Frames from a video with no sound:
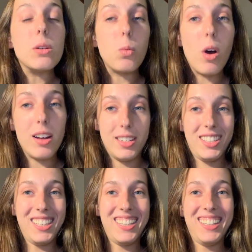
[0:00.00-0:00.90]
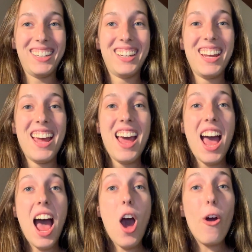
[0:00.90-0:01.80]
it was.
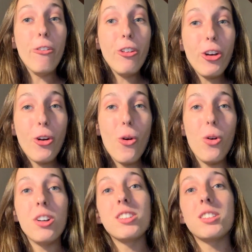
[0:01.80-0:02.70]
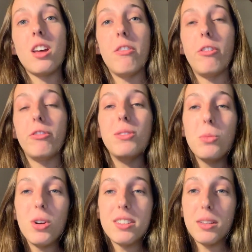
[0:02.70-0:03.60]
Over the course of a few
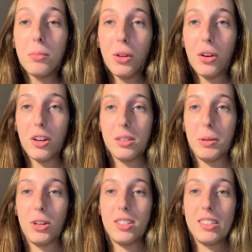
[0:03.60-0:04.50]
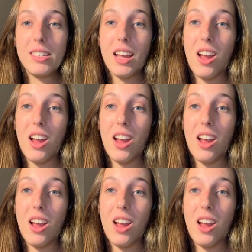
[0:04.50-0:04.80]
more similar experiences,